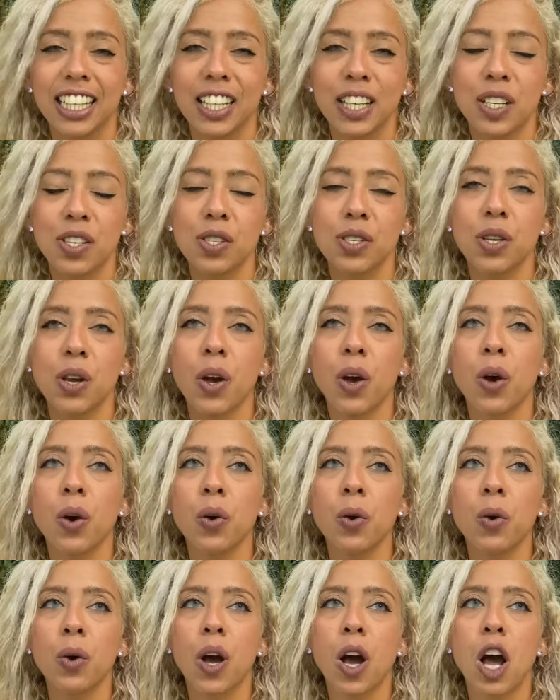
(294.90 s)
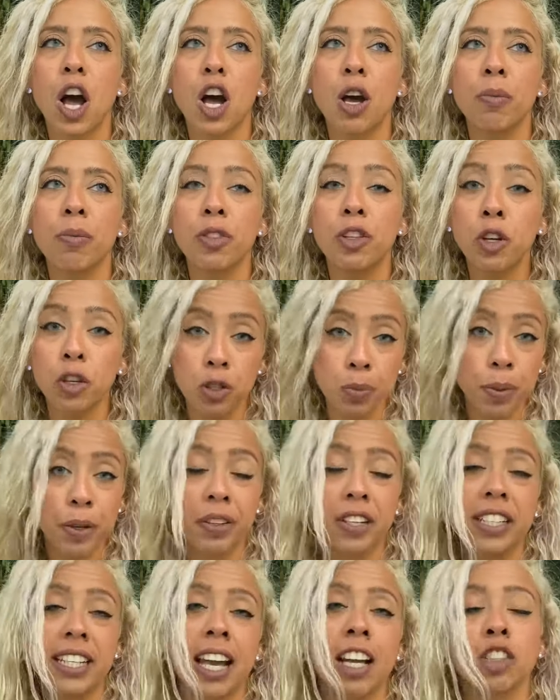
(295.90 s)
So, um, your spirit
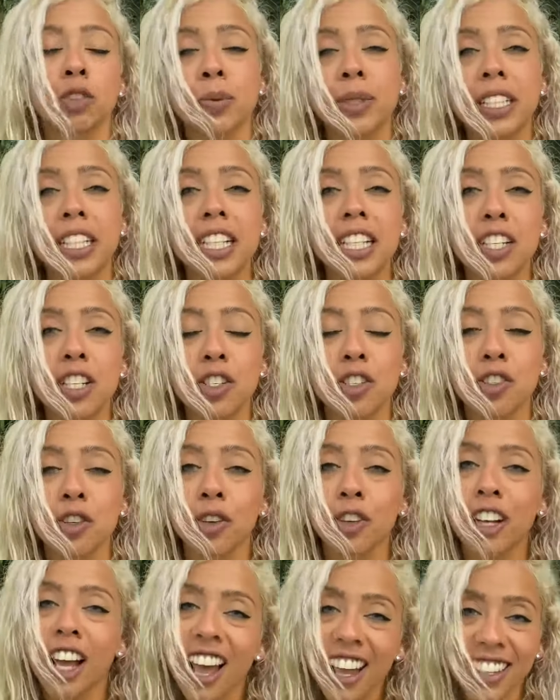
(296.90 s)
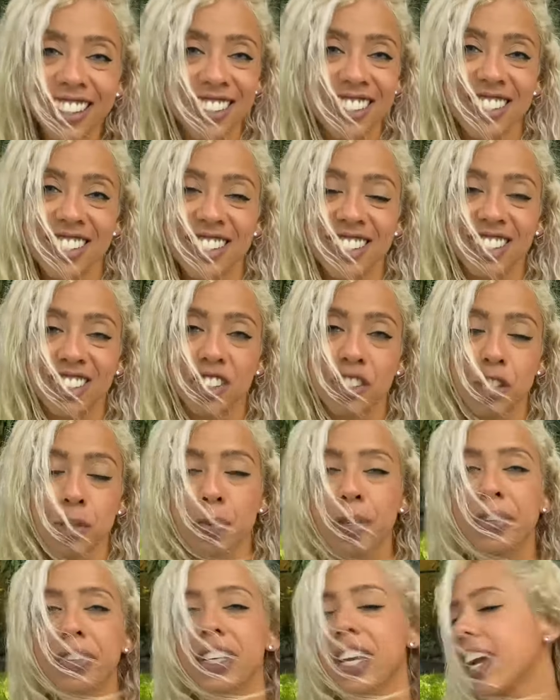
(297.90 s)
attachment is your guides, your
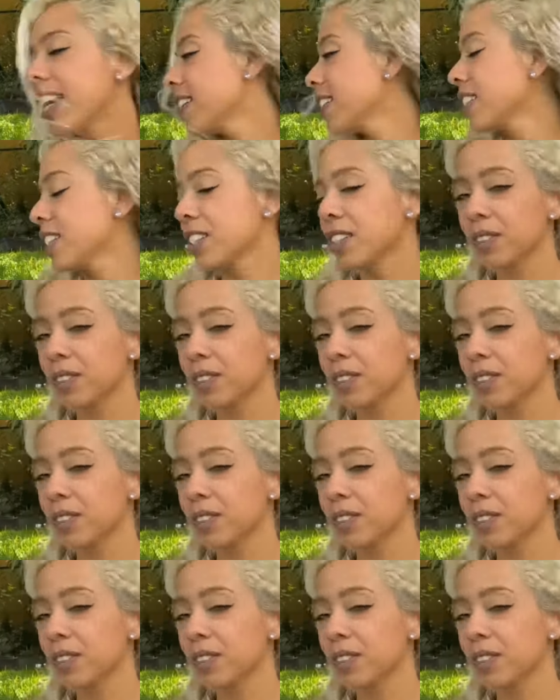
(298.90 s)
spirit guides.